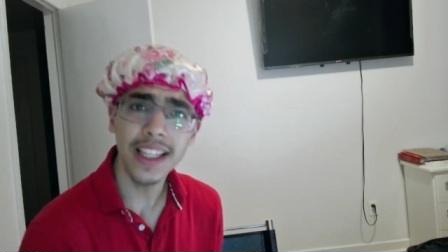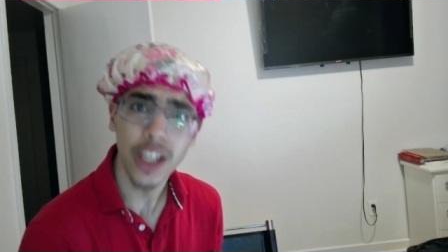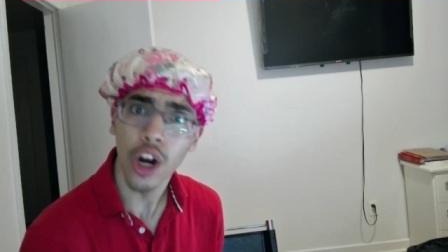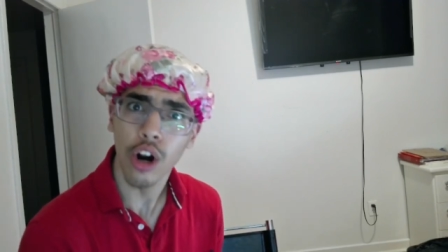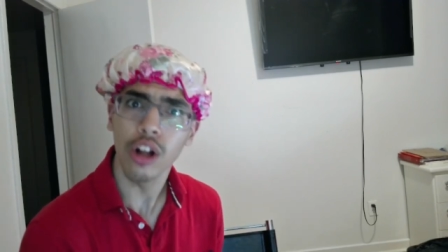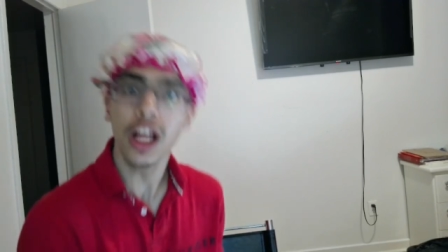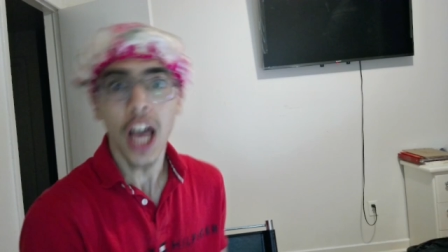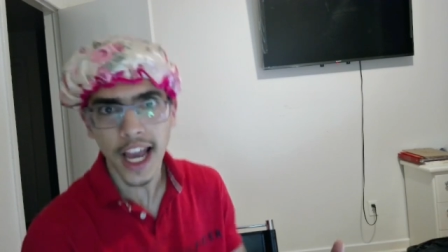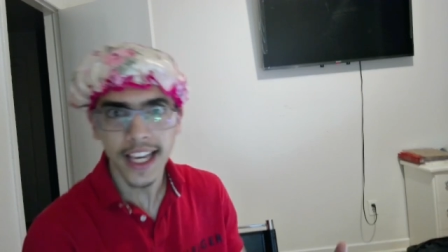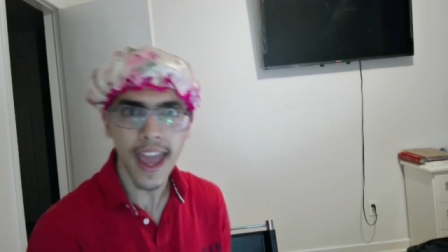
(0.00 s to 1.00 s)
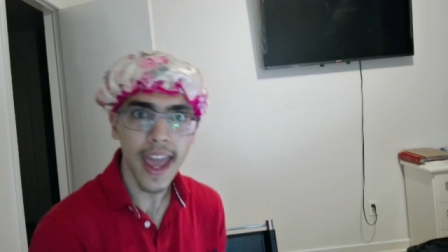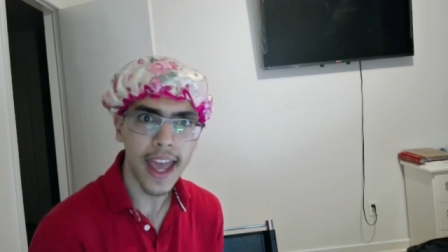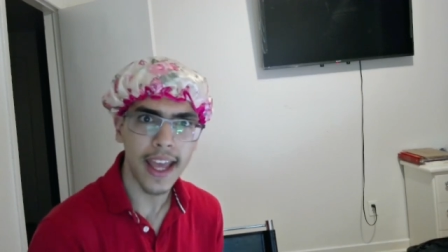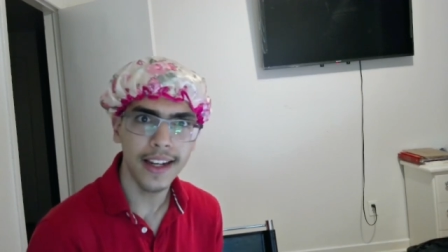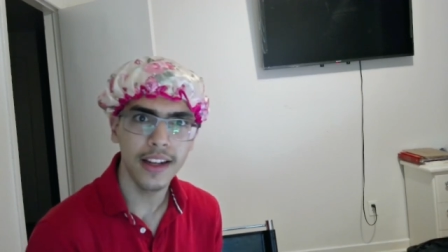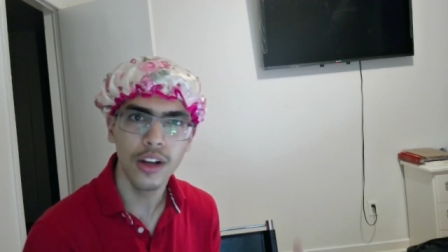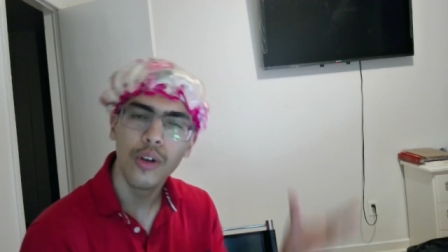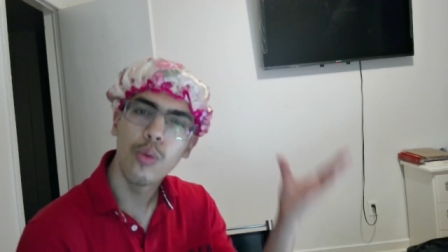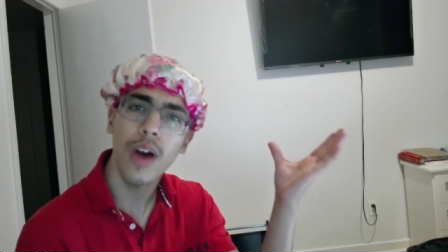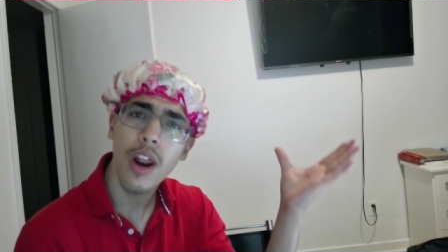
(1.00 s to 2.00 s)
girl again
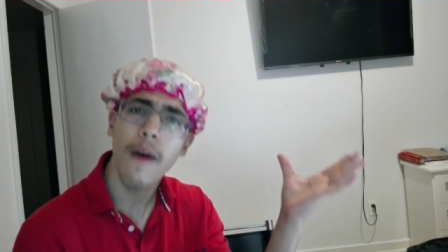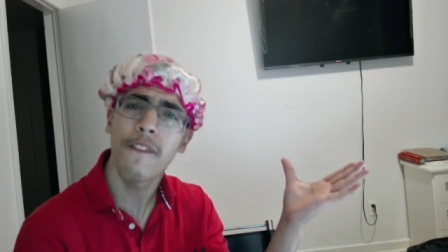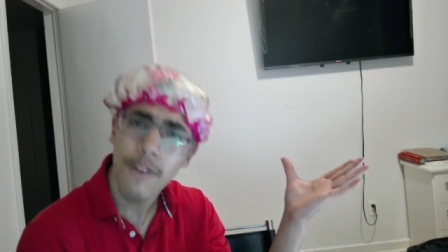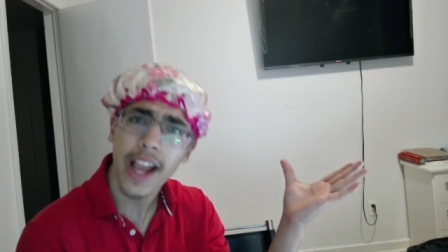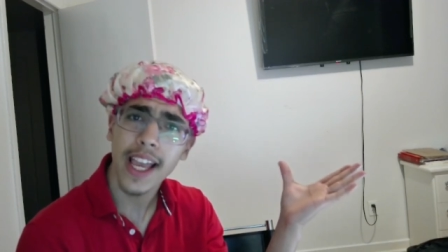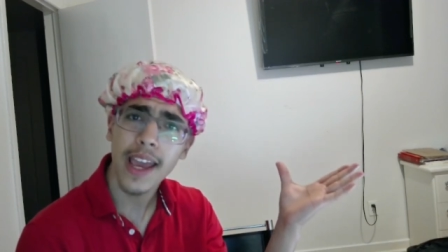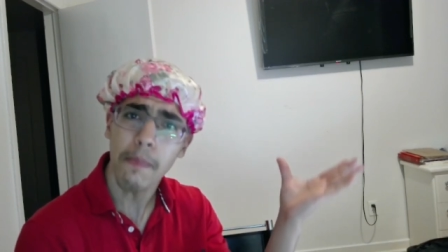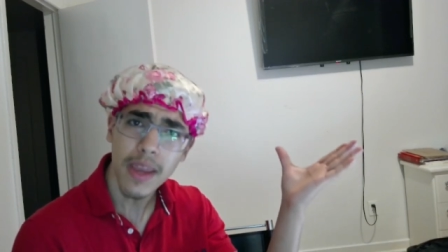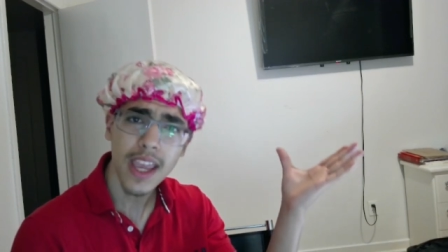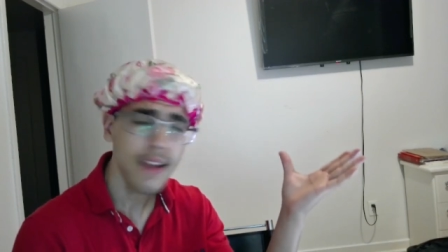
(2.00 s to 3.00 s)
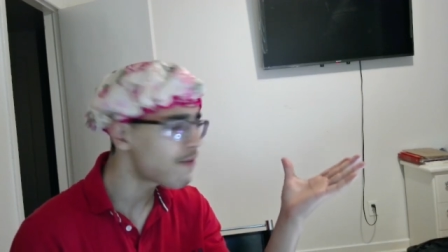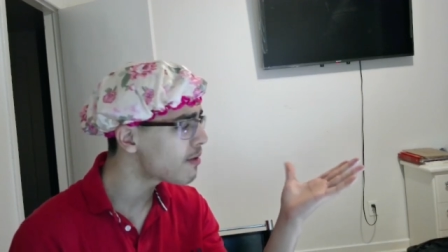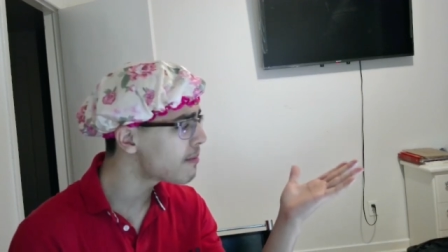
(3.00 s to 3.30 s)
with a freaking meme from